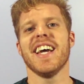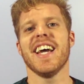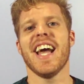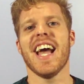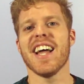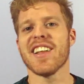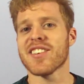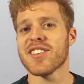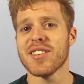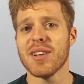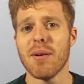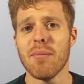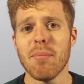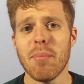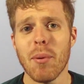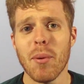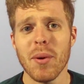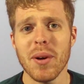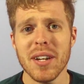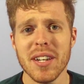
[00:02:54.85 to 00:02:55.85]
At some
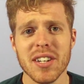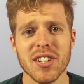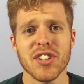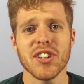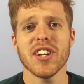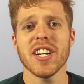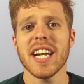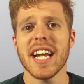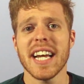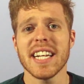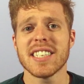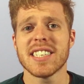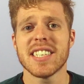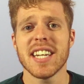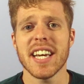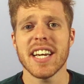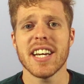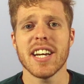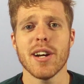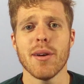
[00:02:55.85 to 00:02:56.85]
point, you're gonna have to
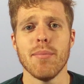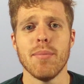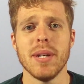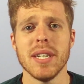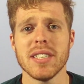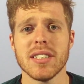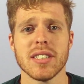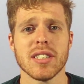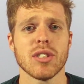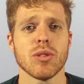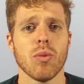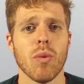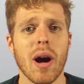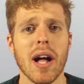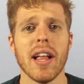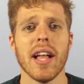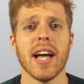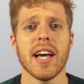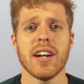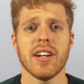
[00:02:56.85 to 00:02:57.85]
take care of business
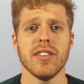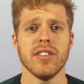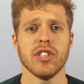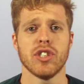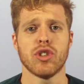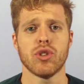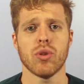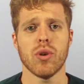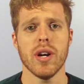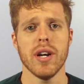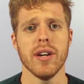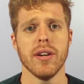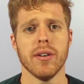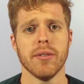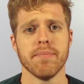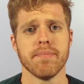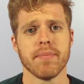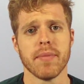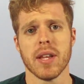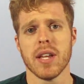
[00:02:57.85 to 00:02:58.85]
while out on the
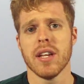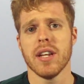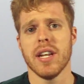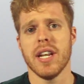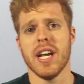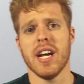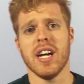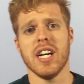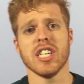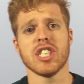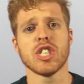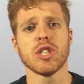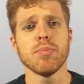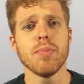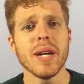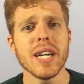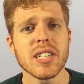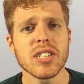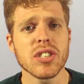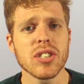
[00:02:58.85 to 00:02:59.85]
trail. Now,
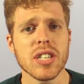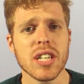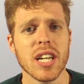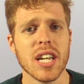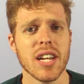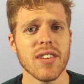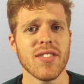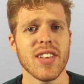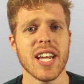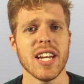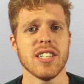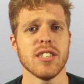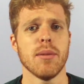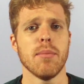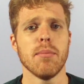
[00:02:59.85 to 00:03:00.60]
especially if that is a